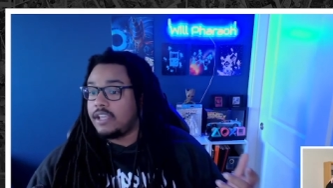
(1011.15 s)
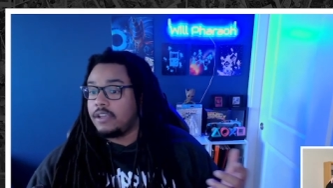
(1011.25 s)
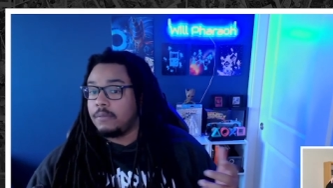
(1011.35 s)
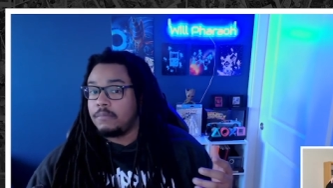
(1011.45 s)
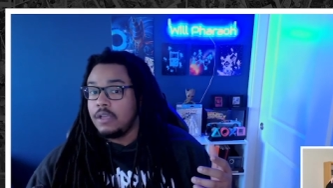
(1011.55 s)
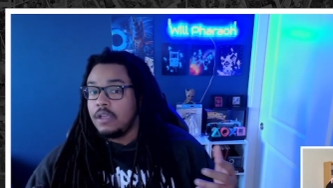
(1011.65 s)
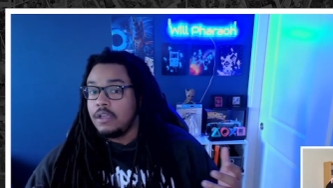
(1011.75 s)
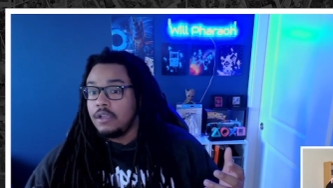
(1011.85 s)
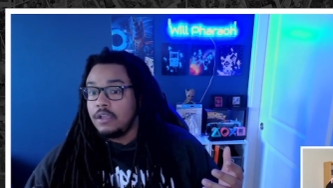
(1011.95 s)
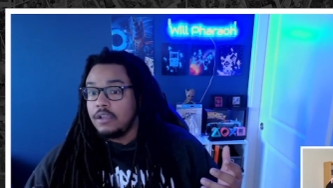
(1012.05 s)
him
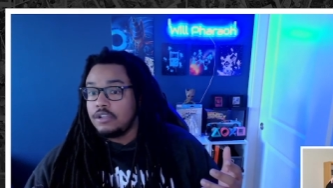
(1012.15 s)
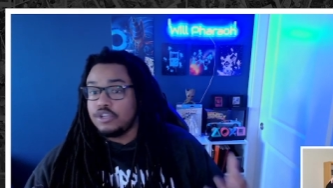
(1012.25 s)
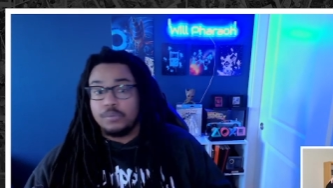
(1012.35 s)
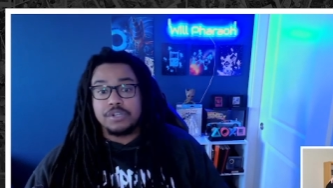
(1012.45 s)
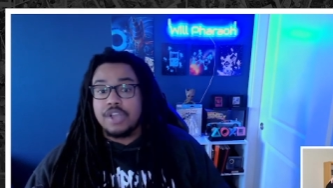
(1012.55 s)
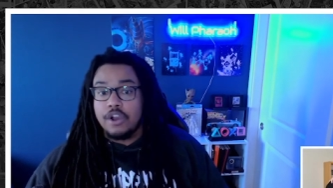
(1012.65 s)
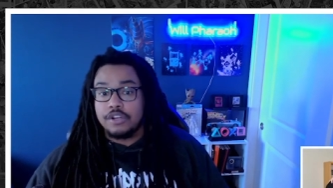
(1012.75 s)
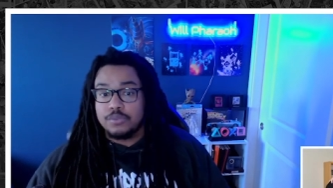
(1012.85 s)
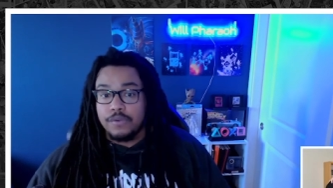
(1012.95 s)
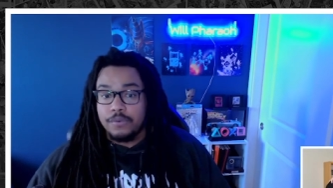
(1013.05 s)
to
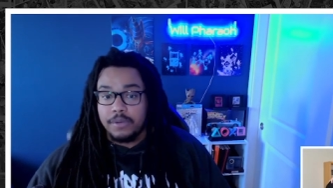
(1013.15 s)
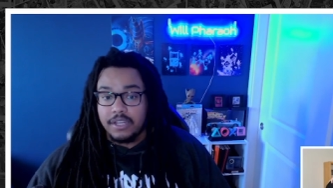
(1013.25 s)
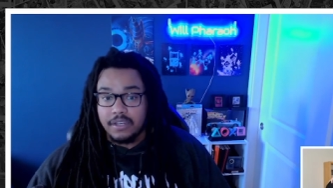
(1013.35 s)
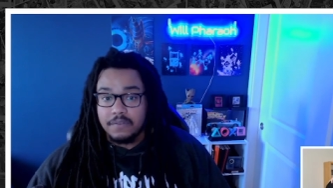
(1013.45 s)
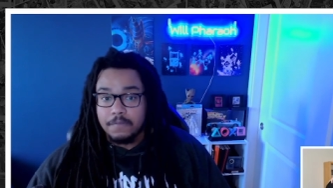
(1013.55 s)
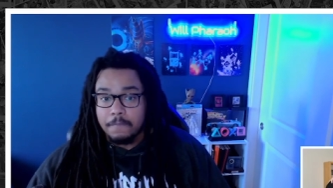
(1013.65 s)
return as Wolverine,